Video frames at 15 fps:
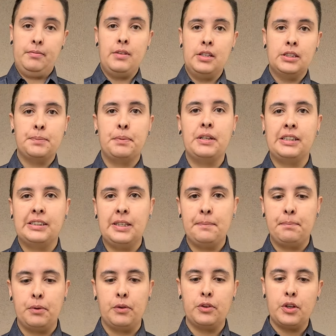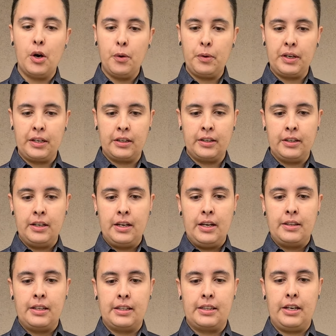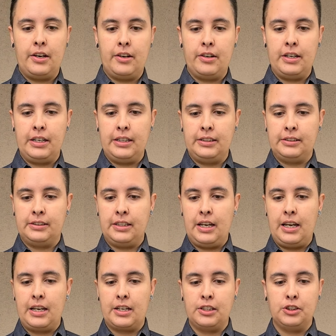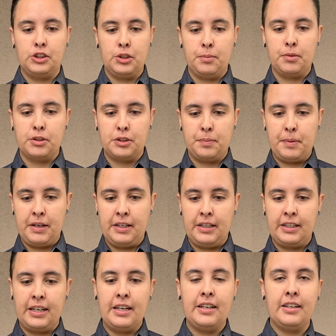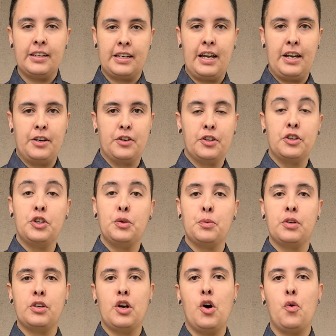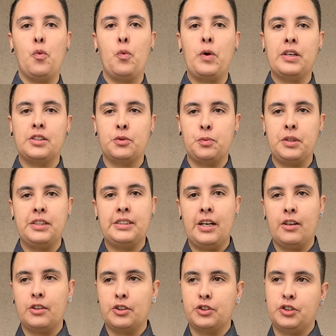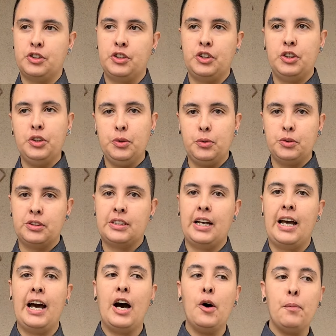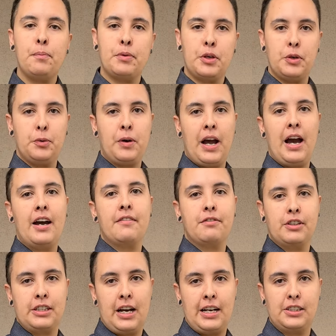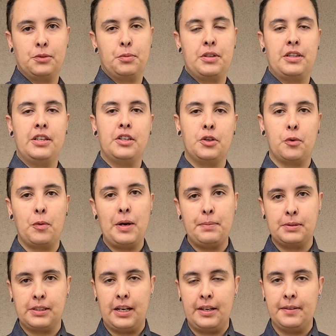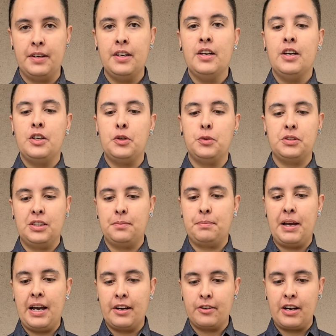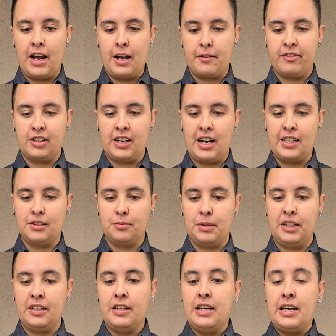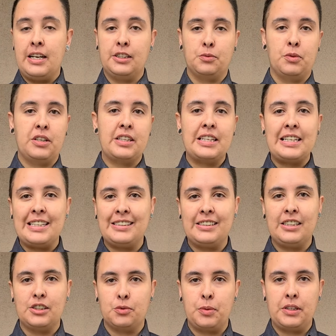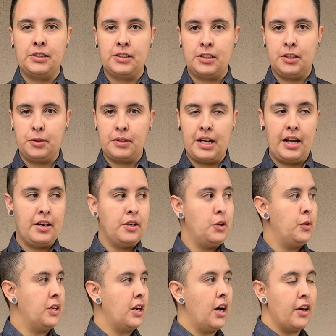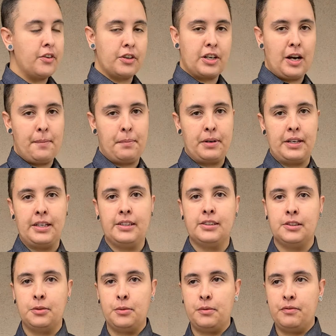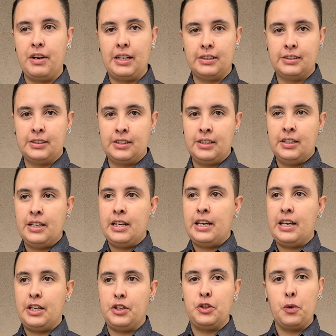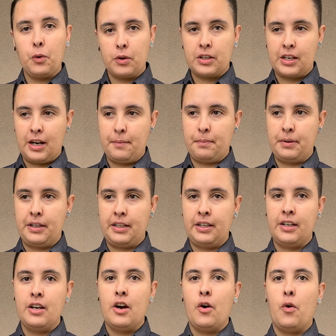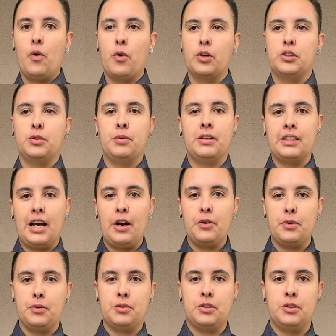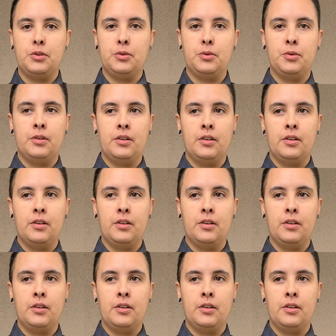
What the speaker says: It's pretty simple. Knowing that there is a consumer spending indicator, you would know which retailers to use to help you advertise within your website. Using banner advertisement is one of the easiest ways to do that. You get other companies to invest in your company or to allow you to